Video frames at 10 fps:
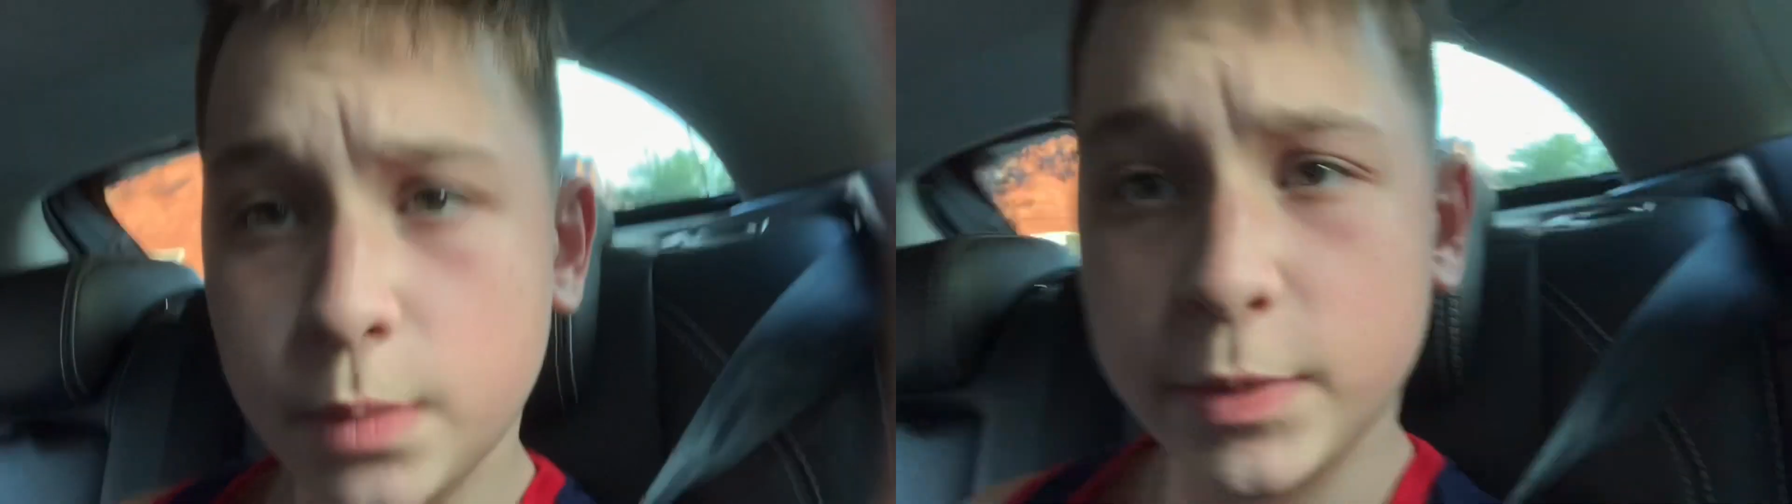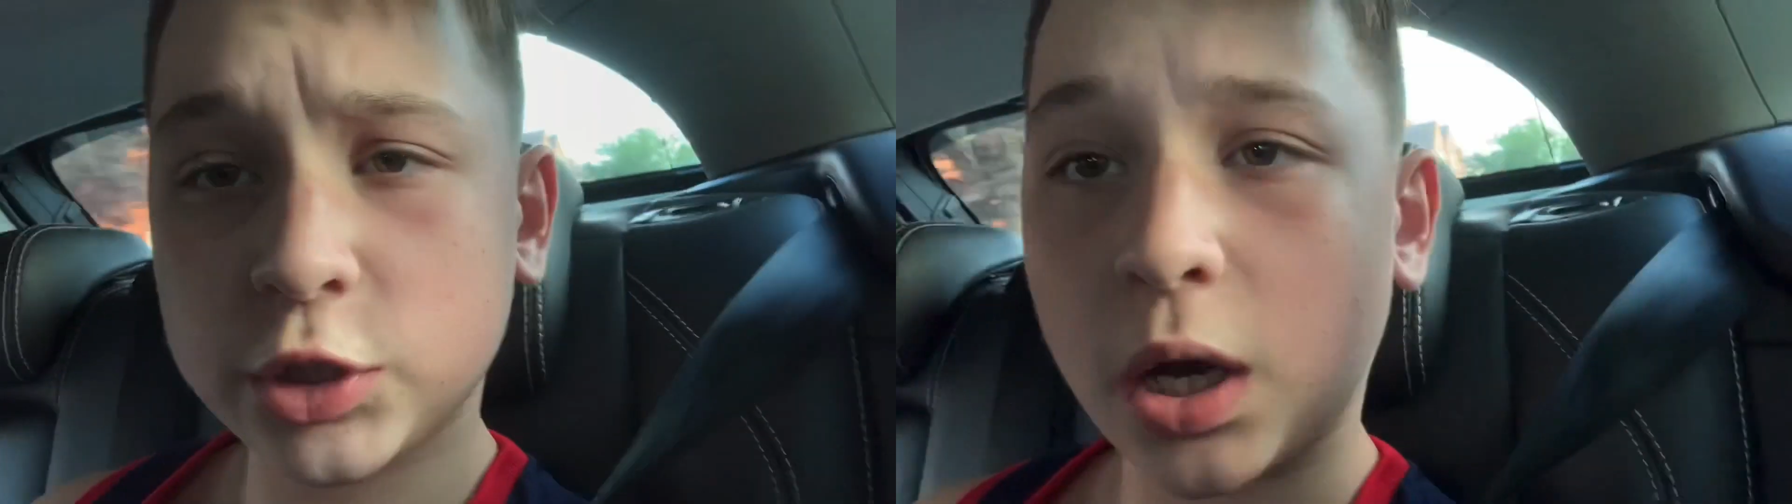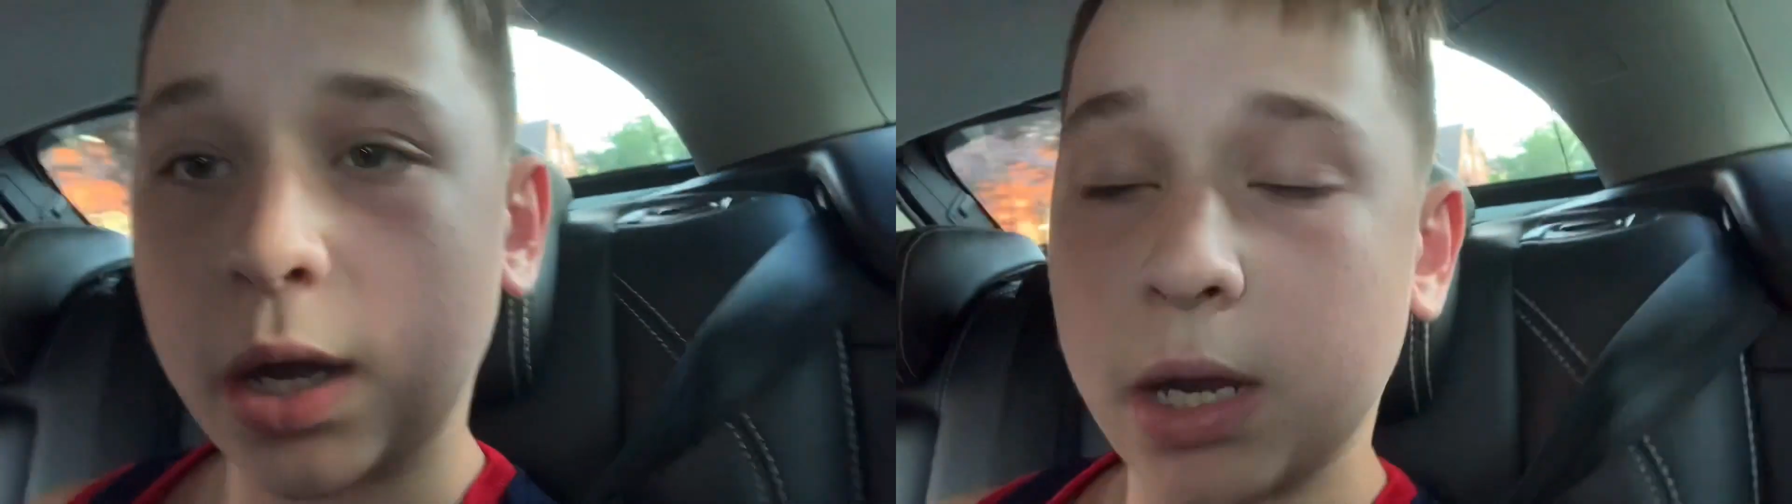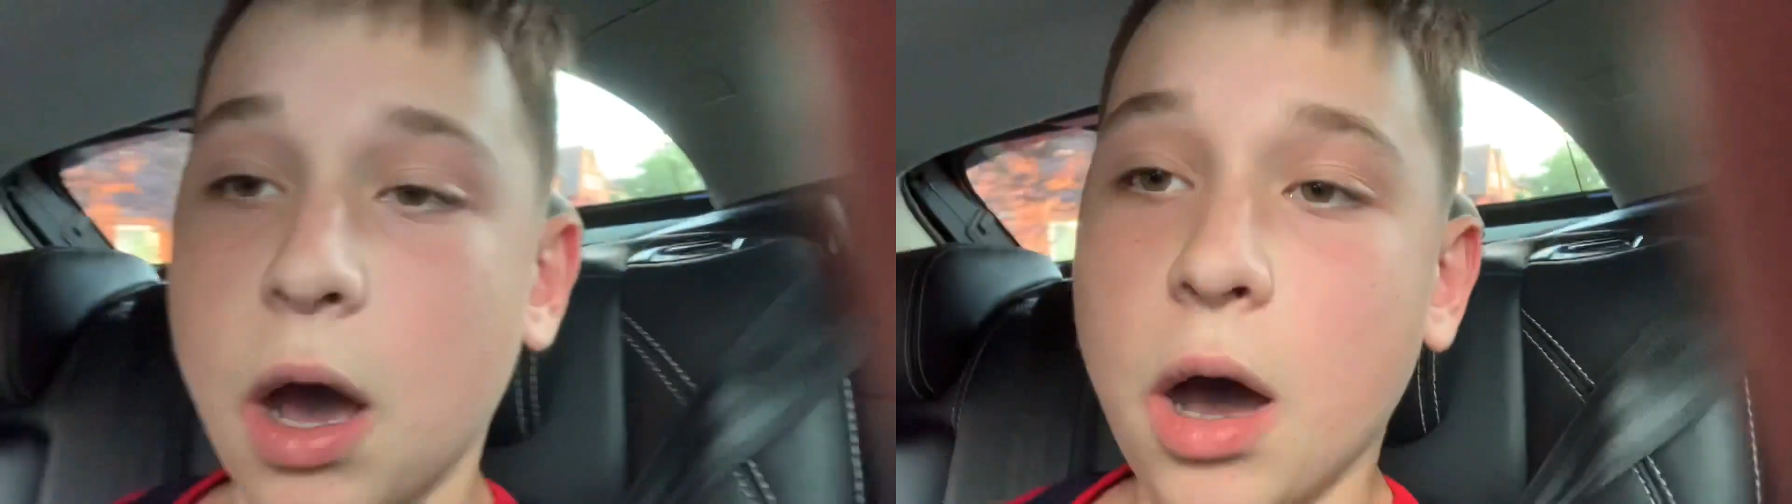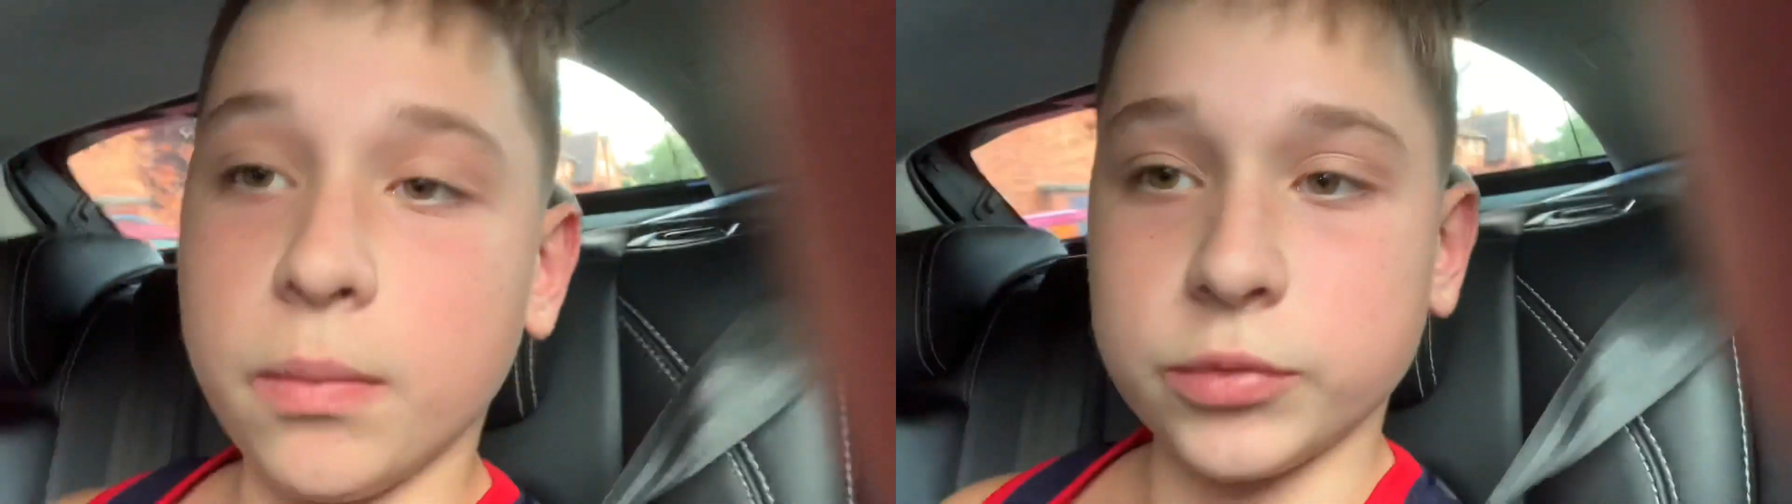gonna be training
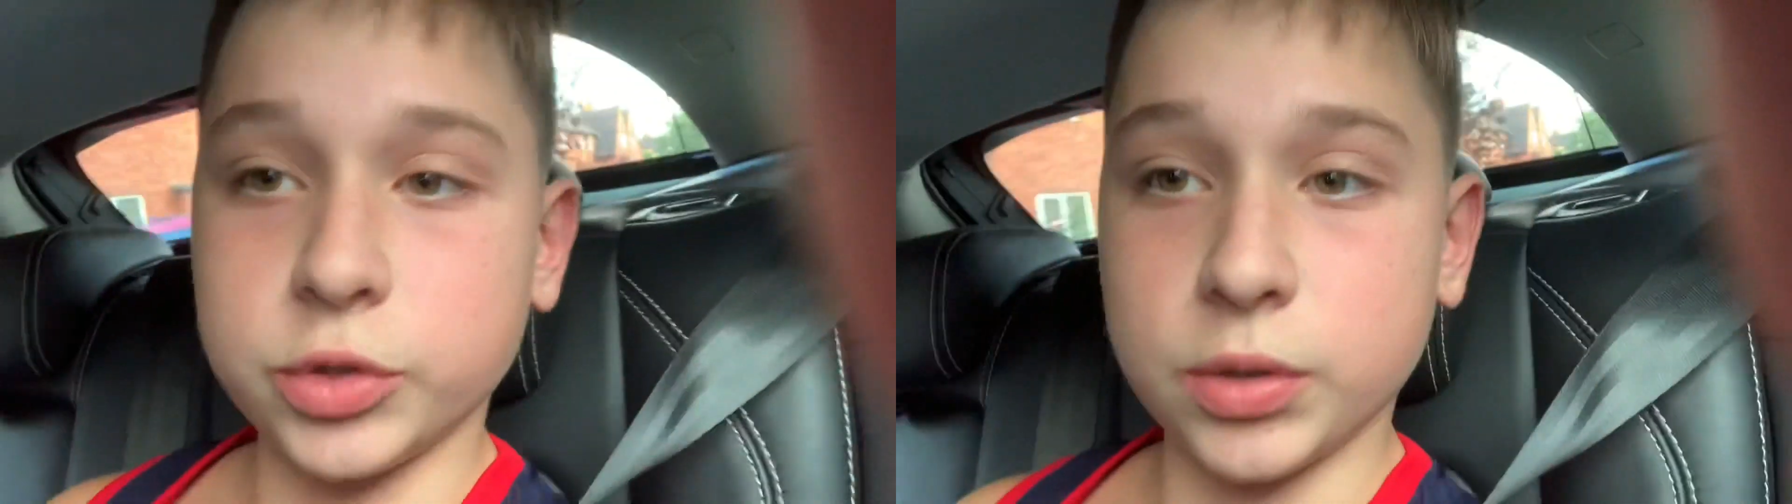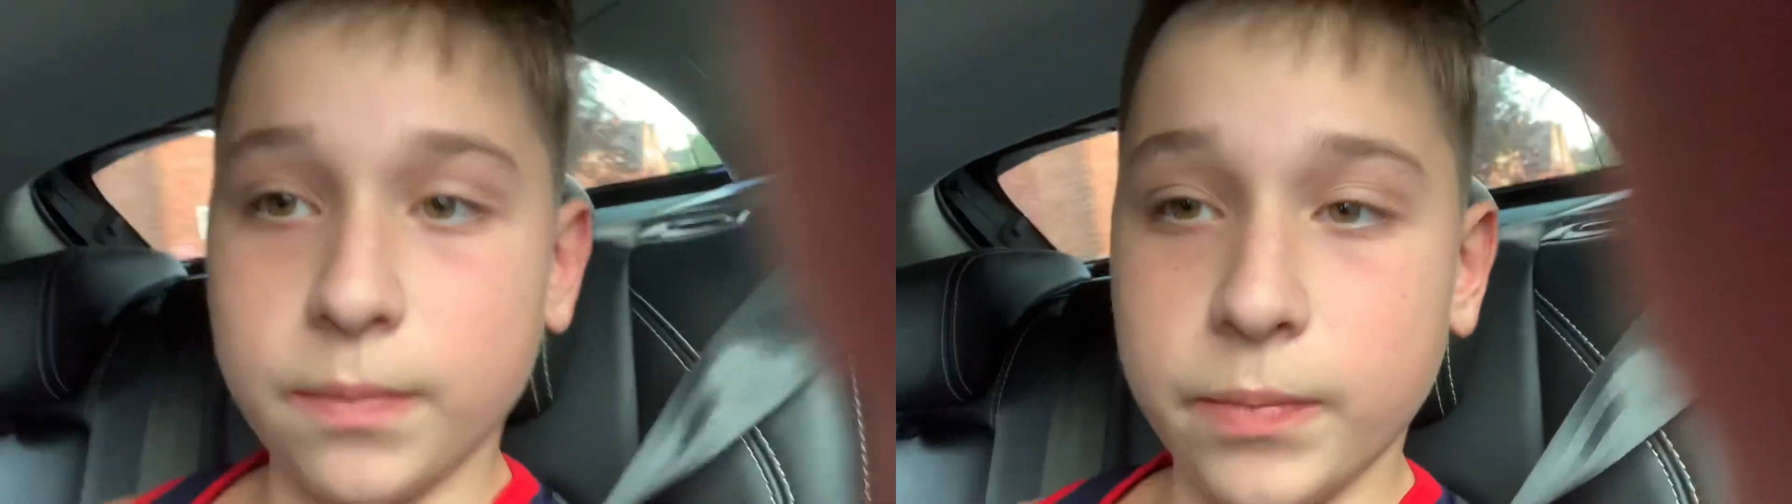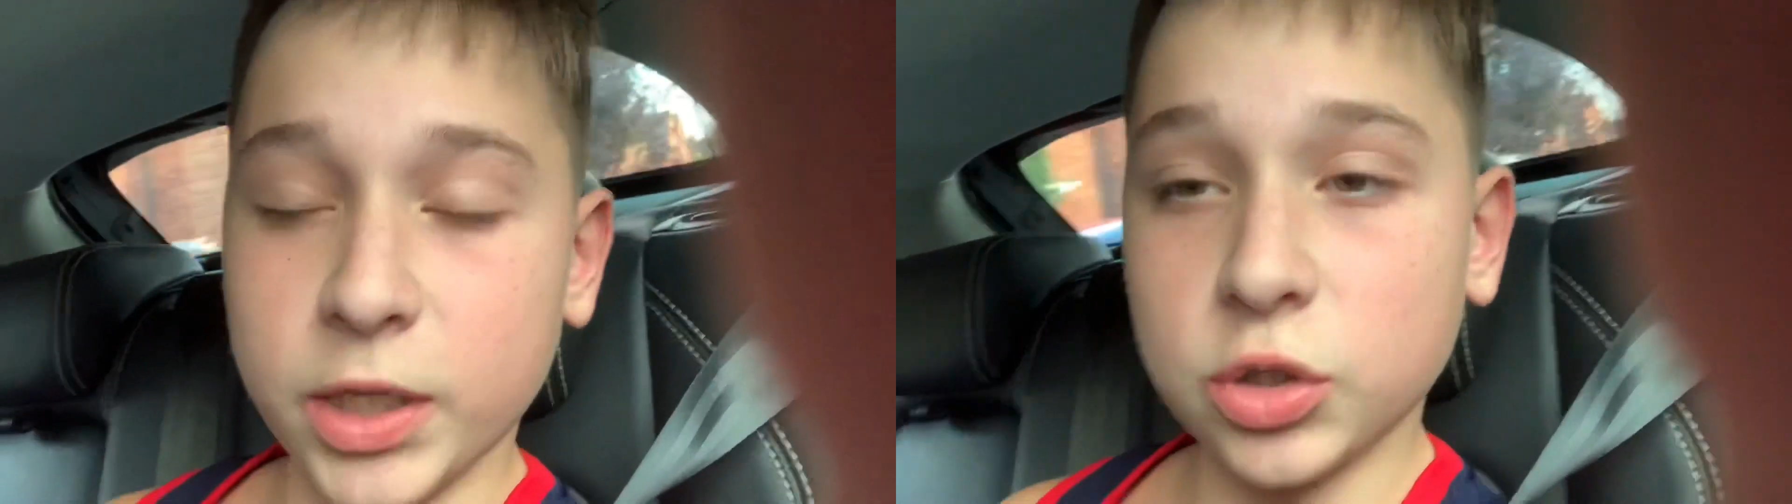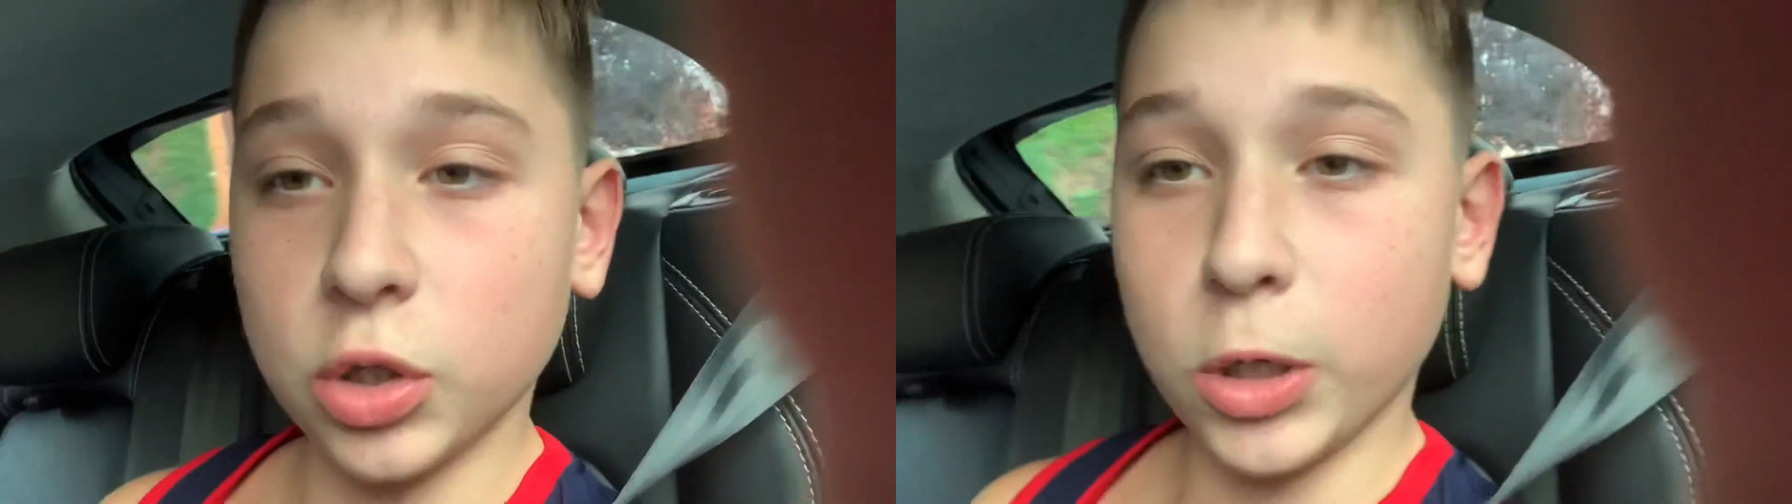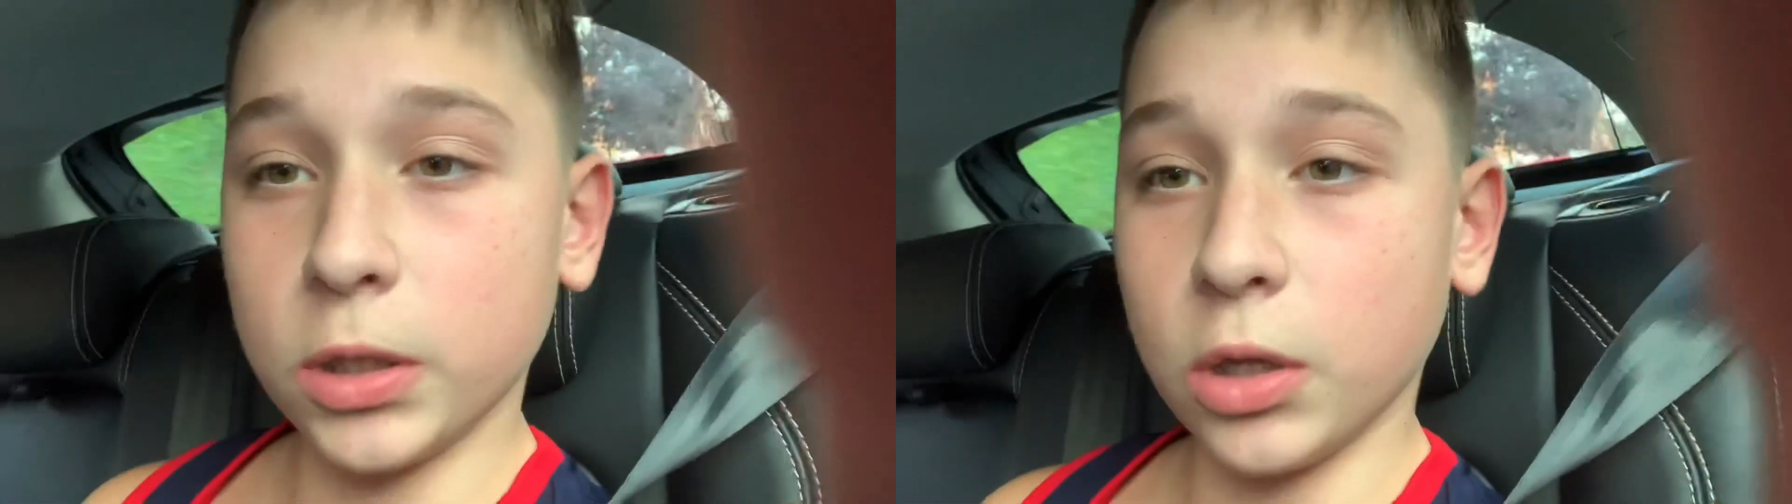arms. And that's all good in the